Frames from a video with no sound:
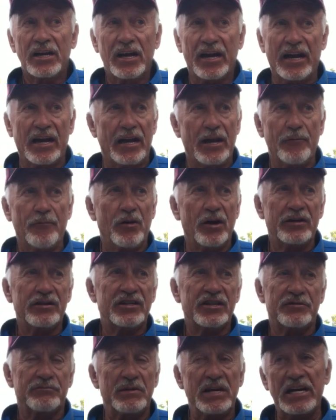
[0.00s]
And it wasn't
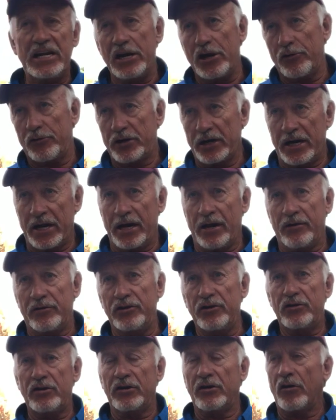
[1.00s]
just mediocre down.
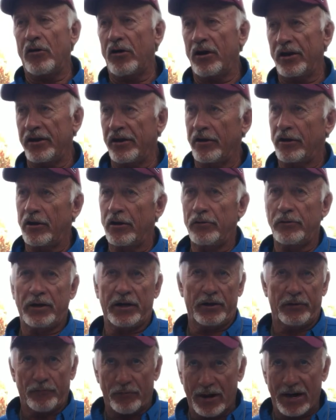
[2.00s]
You couldn't hardly unload it
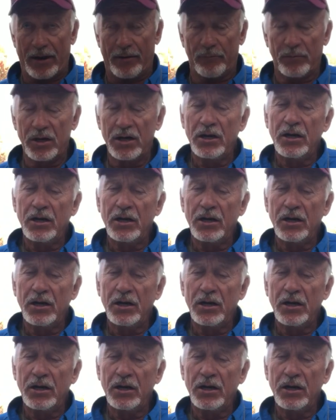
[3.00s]
at the ramp.